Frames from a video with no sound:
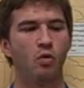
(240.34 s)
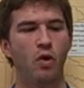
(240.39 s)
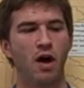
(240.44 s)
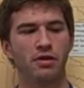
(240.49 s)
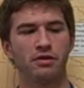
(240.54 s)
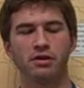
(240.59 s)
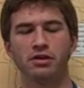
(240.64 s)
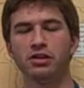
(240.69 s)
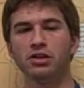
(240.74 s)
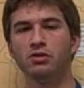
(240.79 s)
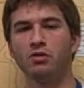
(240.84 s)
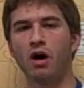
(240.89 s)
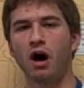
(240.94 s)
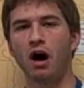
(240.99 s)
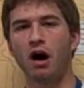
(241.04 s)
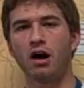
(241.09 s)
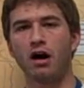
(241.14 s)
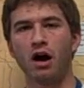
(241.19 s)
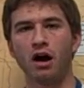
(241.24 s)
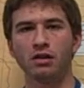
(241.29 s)
Whether you
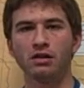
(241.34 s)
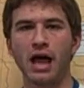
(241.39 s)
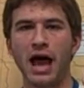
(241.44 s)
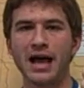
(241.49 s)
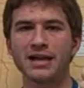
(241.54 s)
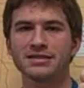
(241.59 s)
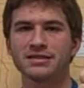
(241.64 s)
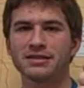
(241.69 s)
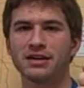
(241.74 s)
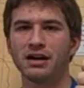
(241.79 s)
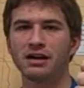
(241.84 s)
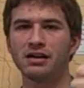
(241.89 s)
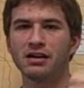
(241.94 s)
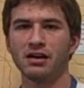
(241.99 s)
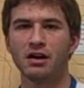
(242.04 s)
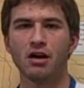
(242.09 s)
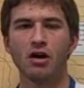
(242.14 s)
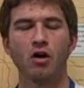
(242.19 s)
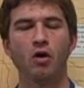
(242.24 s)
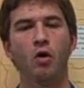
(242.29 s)
are Alaska,
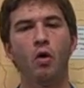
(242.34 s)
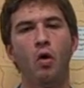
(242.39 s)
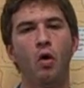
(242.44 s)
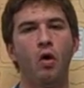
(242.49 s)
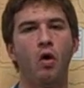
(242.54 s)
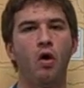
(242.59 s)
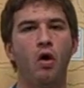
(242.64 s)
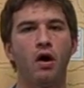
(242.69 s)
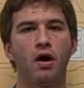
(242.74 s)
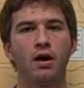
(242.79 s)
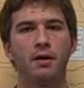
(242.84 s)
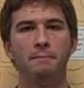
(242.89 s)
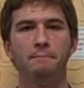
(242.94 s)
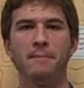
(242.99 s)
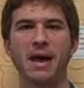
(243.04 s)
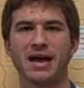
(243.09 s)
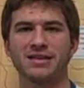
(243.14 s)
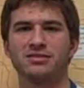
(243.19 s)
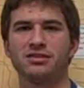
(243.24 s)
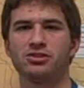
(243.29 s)
or
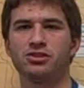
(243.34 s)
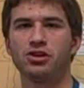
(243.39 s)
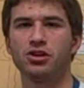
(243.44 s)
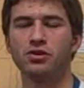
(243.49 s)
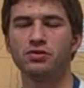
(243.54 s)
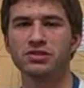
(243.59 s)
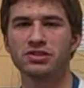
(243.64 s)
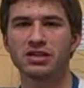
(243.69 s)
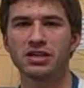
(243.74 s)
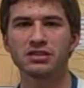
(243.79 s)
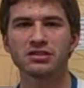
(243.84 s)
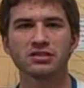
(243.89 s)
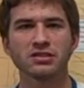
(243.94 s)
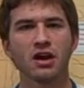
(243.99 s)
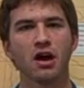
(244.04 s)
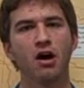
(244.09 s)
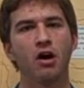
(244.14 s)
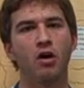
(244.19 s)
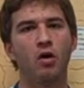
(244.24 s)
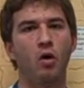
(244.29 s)
Massachusetts,
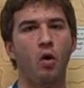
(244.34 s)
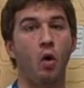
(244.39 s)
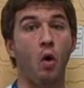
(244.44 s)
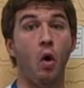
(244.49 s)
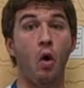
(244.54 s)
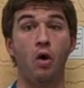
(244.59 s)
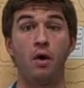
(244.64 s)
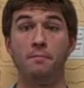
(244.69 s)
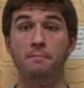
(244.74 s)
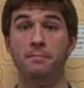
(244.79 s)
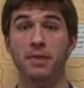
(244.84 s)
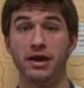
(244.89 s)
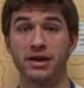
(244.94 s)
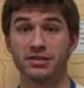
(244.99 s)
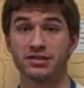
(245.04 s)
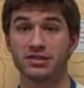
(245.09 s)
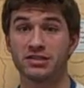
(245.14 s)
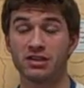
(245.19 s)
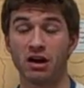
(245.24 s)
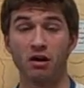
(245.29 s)
or
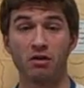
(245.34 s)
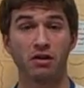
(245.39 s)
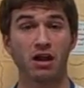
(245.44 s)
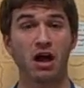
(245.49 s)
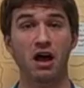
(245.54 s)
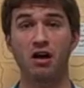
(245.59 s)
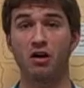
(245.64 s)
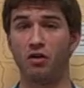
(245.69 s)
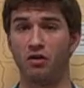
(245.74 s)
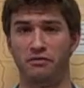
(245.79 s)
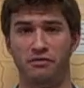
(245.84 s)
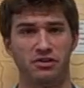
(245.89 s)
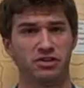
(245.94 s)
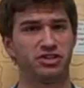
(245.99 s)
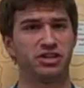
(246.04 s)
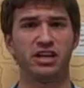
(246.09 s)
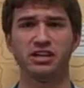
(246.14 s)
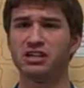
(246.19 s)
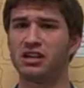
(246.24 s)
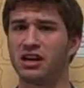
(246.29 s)
Minnesota, or
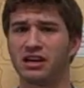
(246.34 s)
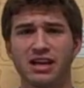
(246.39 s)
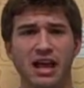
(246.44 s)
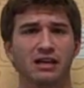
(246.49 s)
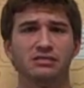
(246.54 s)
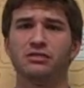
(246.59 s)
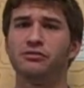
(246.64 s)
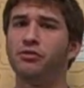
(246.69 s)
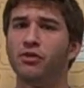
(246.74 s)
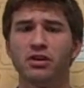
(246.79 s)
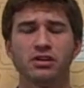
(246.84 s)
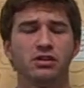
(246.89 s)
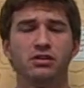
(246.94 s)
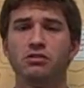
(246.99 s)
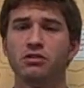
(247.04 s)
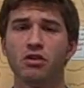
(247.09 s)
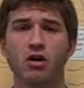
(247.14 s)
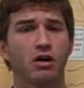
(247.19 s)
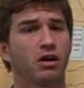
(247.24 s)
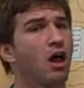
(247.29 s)
Virginia, California,
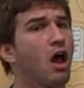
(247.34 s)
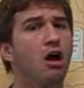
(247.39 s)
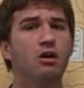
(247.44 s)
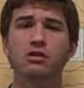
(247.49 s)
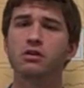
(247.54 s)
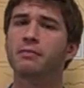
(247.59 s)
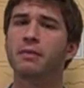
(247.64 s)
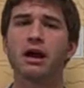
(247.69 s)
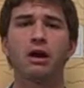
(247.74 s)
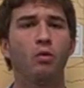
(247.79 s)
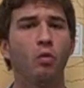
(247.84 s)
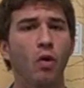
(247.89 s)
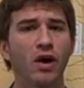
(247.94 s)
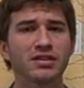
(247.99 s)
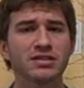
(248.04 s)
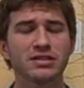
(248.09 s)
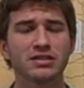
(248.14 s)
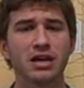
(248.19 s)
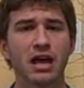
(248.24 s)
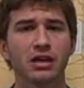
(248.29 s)
New York, no matter
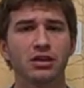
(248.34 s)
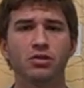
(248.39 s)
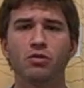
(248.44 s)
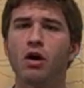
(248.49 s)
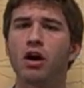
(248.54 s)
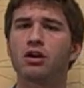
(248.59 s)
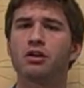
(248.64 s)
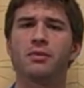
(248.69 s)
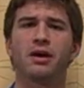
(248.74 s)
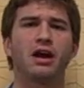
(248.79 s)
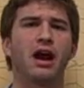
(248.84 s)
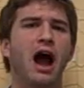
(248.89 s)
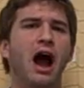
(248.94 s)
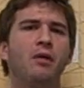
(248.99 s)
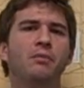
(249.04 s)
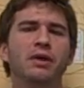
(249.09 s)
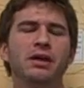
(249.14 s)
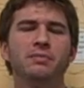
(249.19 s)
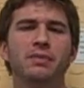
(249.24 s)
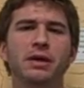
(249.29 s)
what state you are, no matter
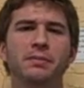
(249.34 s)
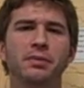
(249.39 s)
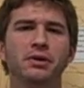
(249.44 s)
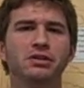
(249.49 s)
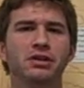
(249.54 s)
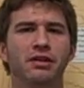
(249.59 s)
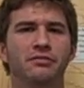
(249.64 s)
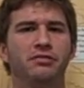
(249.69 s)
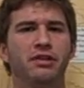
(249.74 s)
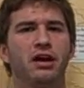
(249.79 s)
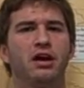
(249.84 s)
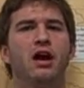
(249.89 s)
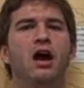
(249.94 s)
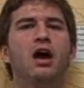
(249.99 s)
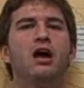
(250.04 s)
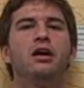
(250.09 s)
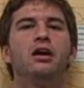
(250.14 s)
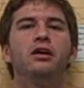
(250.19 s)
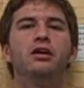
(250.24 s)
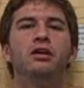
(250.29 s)
how many people live there,
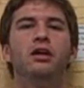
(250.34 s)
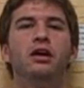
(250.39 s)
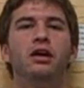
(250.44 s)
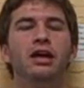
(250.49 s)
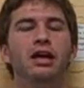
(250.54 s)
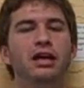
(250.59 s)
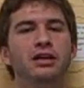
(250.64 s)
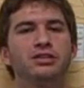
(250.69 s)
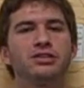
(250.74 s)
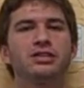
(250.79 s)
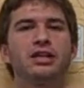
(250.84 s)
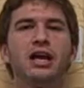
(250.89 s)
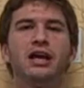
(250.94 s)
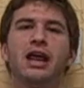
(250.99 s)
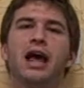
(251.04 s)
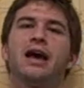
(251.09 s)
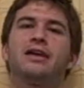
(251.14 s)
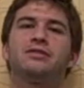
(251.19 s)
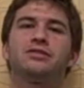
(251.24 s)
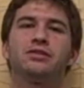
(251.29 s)
each
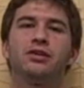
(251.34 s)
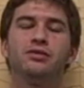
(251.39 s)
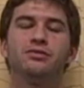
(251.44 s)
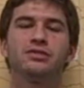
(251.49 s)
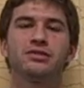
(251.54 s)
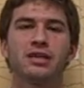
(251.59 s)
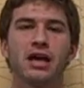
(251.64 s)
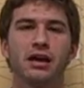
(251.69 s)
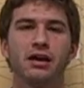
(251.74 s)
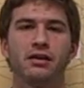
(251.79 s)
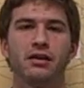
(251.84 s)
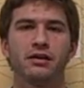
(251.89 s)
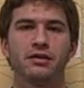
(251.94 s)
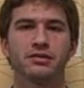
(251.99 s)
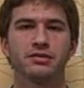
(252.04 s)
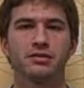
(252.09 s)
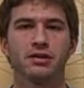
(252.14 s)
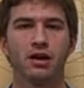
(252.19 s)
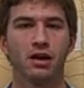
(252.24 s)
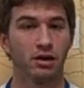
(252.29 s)
state has 2
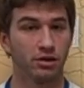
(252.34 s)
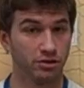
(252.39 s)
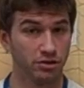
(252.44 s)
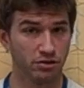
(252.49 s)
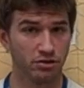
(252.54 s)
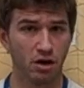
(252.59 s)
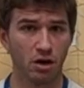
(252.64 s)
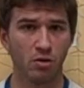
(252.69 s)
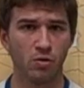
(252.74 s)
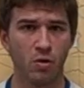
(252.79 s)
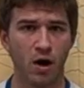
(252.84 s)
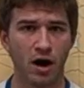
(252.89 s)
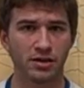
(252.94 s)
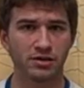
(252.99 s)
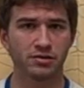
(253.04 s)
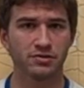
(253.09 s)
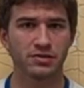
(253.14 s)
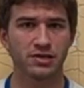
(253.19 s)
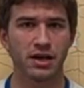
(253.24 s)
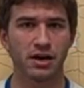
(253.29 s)
senators. Do you know who our
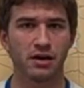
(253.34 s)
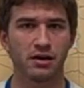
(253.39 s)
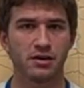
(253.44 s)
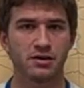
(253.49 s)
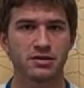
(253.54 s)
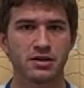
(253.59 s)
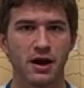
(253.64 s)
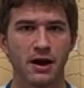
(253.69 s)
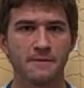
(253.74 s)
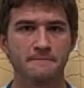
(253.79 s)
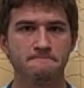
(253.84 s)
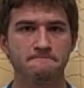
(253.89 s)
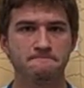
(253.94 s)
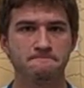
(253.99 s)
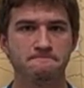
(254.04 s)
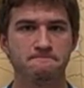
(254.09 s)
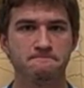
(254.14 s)
2 senators are?